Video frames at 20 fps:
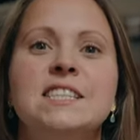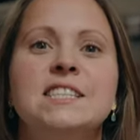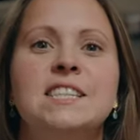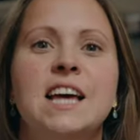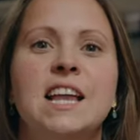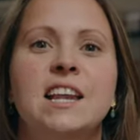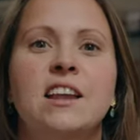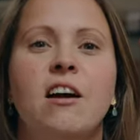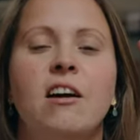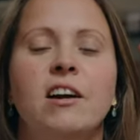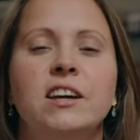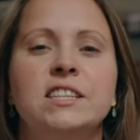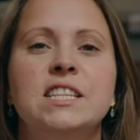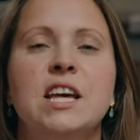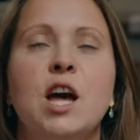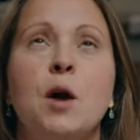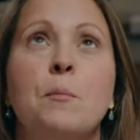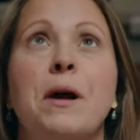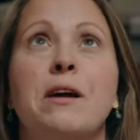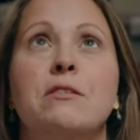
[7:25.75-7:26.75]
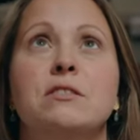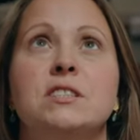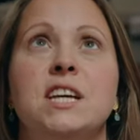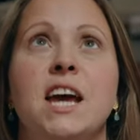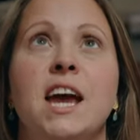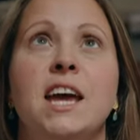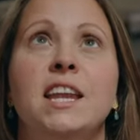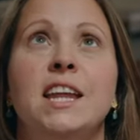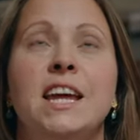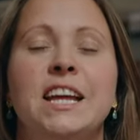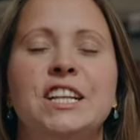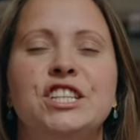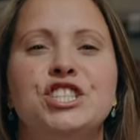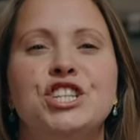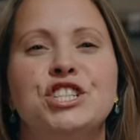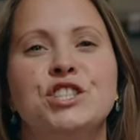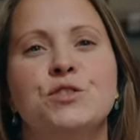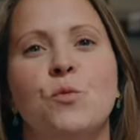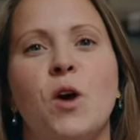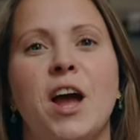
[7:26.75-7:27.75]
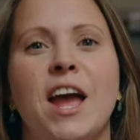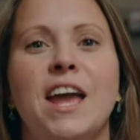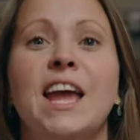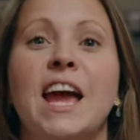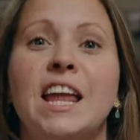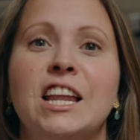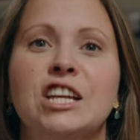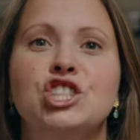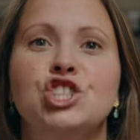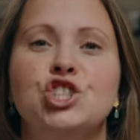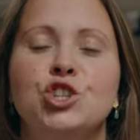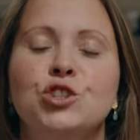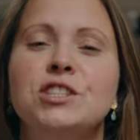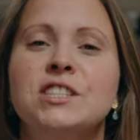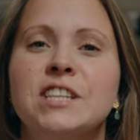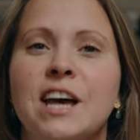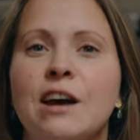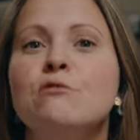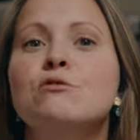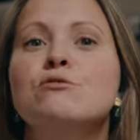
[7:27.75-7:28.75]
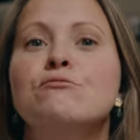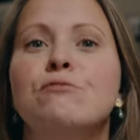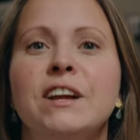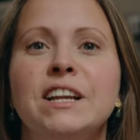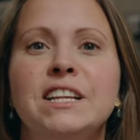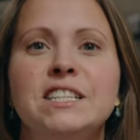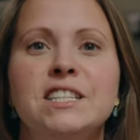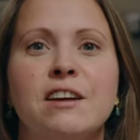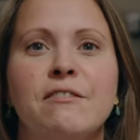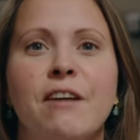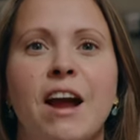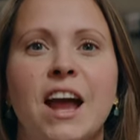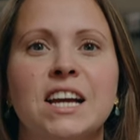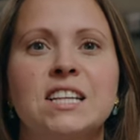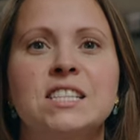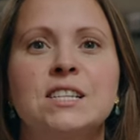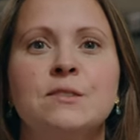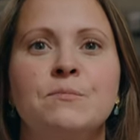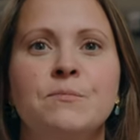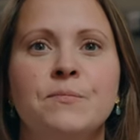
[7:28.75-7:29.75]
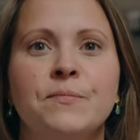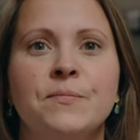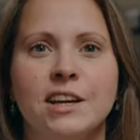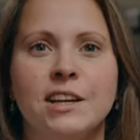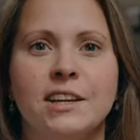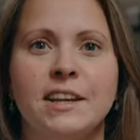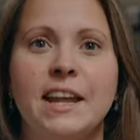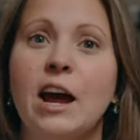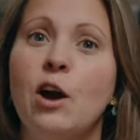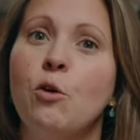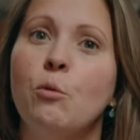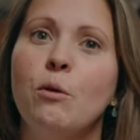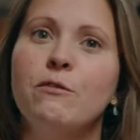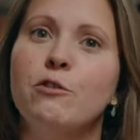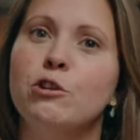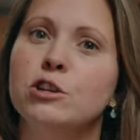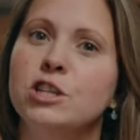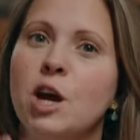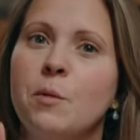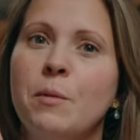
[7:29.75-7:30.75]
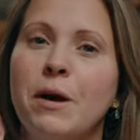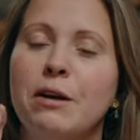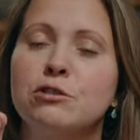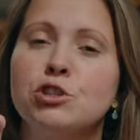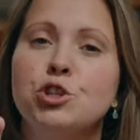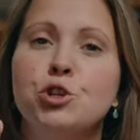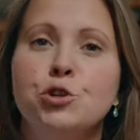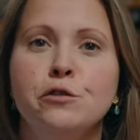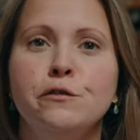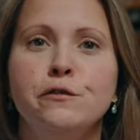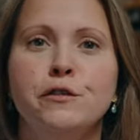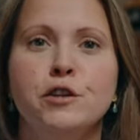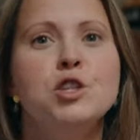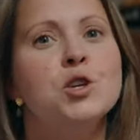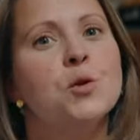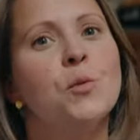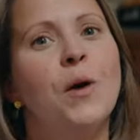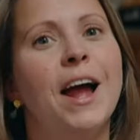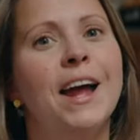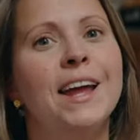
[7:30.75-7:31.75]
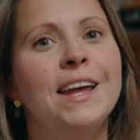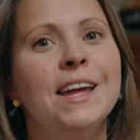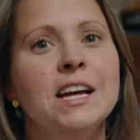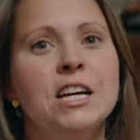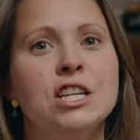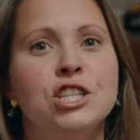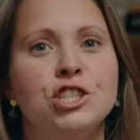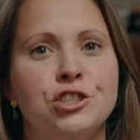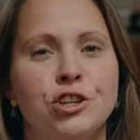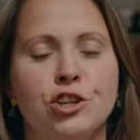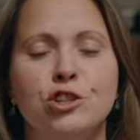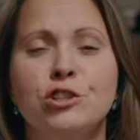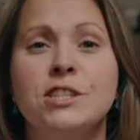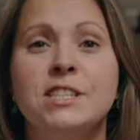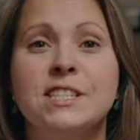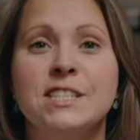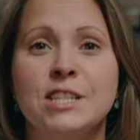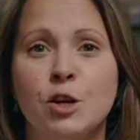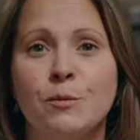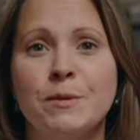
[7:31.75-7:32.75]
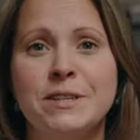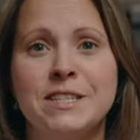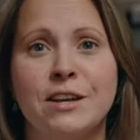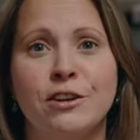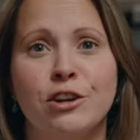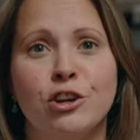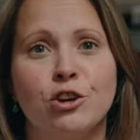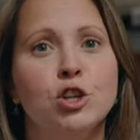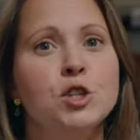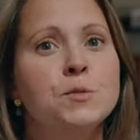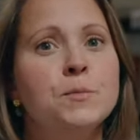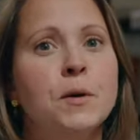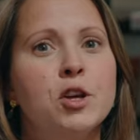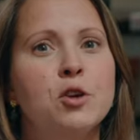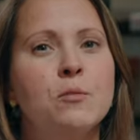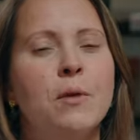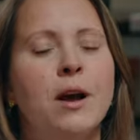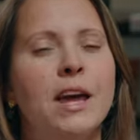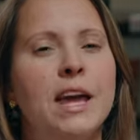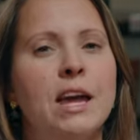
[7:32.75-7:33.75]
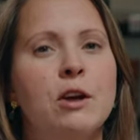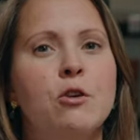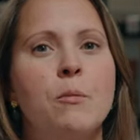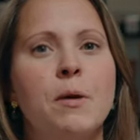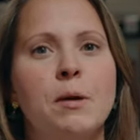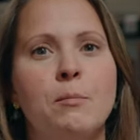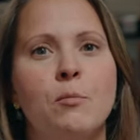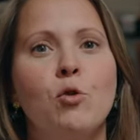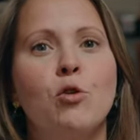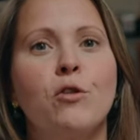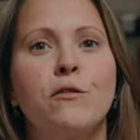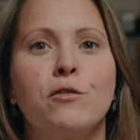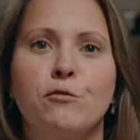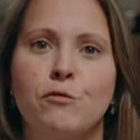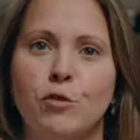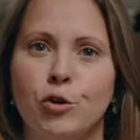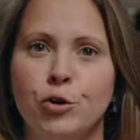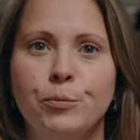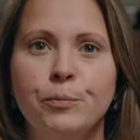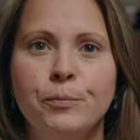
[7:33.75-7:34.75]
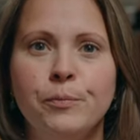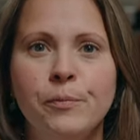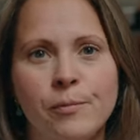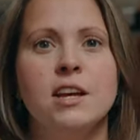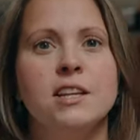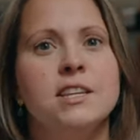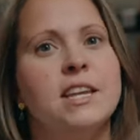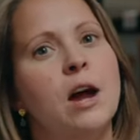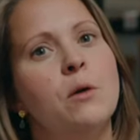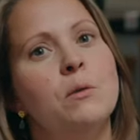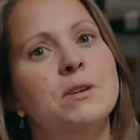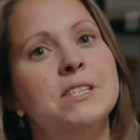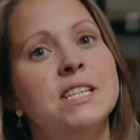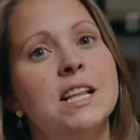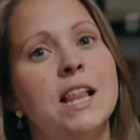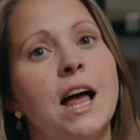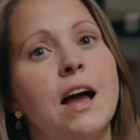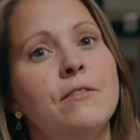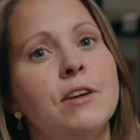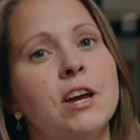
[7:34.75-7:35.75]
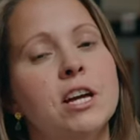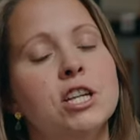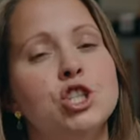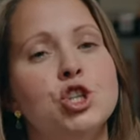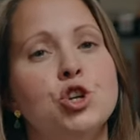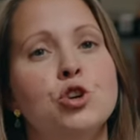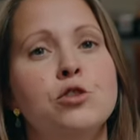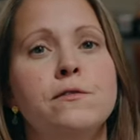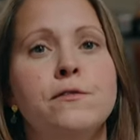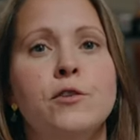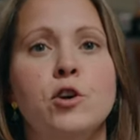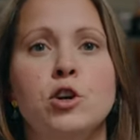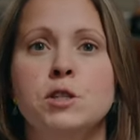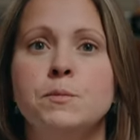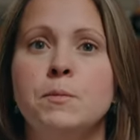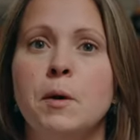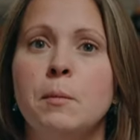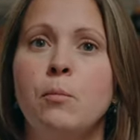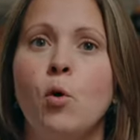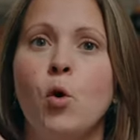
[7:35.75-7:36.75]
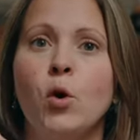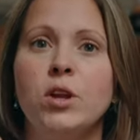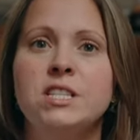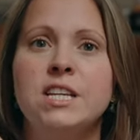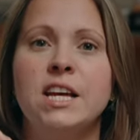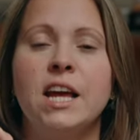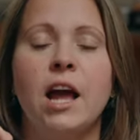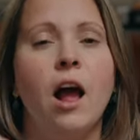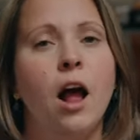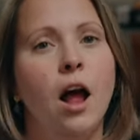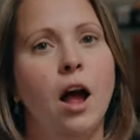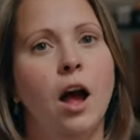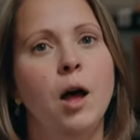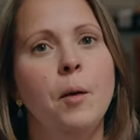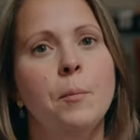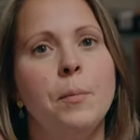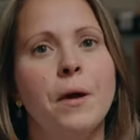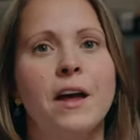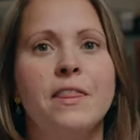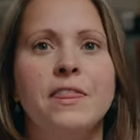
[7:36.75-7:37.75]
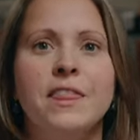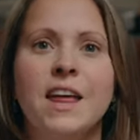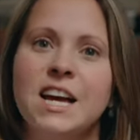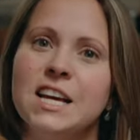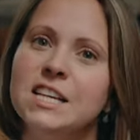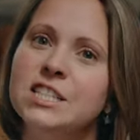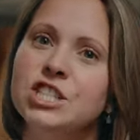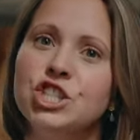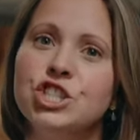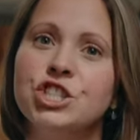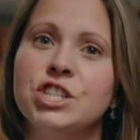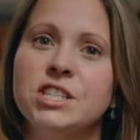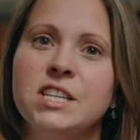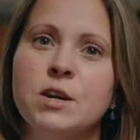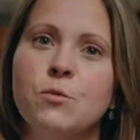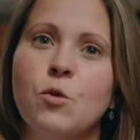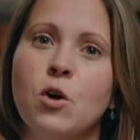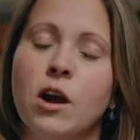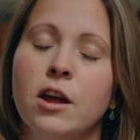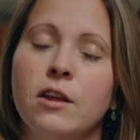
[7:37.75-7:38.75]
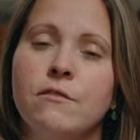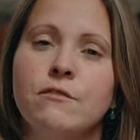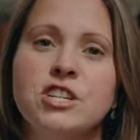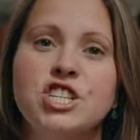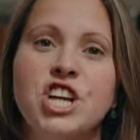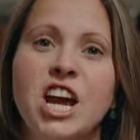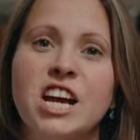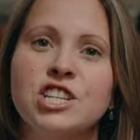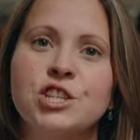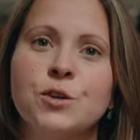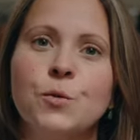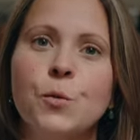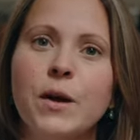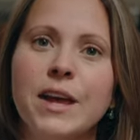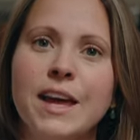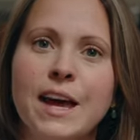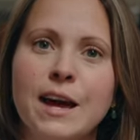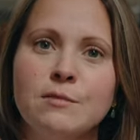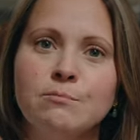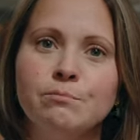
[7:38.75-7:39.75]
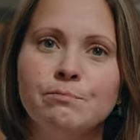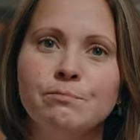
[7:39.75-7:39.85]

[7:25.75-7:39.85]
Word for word: Sennheiser about 10 inches away, and it should sound really direct. Now we've got it about 2 foot away. Should still be sounding good, but you might hear a bit more of the room. Now we still have it at 2 foot, but pointing up, and that is just to see what kind of rejection we get.